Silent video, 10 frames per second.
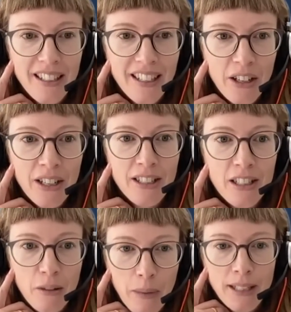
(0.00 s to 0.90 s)
You know,
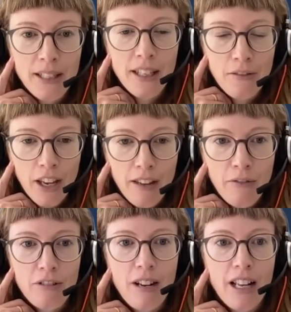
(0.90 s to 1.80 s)
it's the best thing for
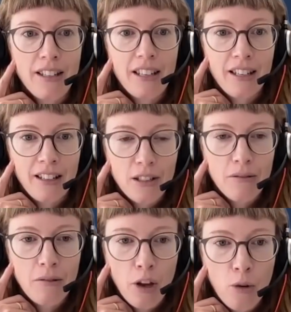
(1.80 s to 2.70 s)
everyone, and it's
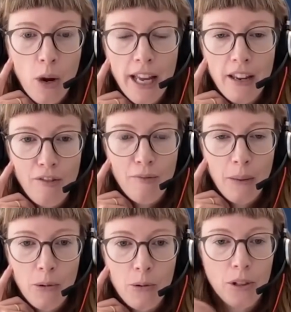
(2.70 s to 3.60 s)
a way of
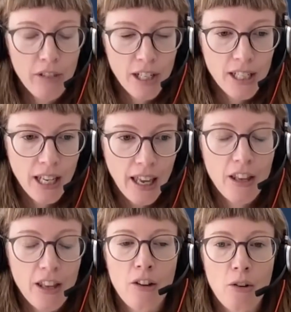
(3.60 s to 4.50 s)
people living
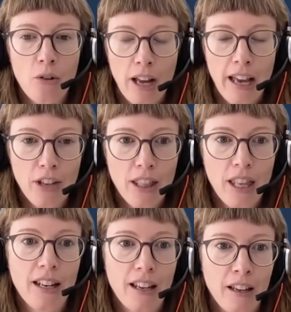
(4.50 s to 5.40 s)
together or having
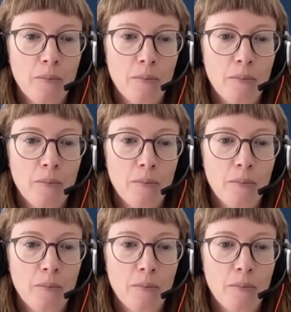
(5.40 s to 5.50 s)
that